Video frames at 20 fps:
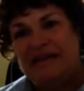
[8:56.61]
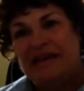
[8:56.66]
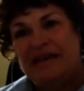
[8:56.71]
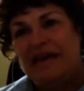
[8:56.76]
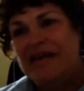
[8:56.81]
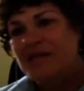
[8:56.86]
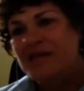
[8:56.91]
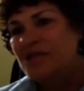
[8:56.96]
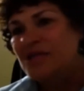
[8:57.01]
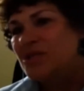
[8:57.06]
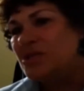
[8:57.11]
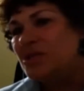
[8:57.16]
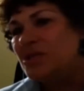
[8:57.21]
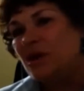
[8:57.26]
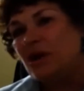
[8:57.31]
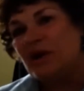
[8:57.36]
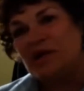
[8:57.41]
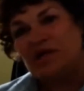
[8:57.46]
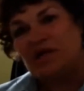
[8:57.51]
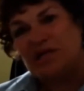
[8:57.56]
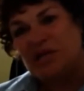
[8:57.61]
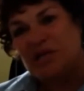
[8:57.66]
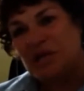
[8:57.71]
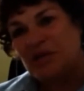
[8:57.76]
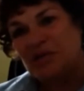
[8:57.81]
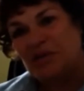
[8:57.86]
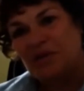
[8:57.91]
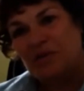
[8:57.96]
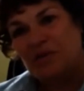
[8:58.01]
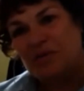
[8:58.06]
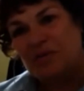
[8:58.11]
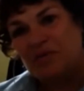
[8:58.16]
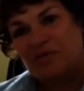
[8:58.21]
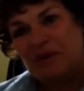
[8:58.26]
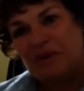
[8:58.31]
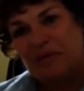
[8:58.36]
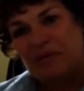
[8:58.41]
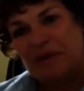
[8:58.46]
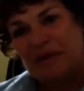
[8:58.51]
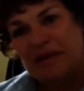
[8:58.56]
an astonishing group of
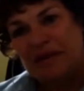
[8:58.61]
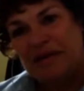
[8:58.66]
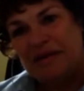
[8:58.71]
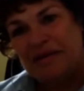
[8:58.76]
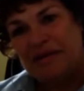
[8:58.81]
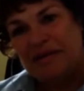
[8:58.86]
women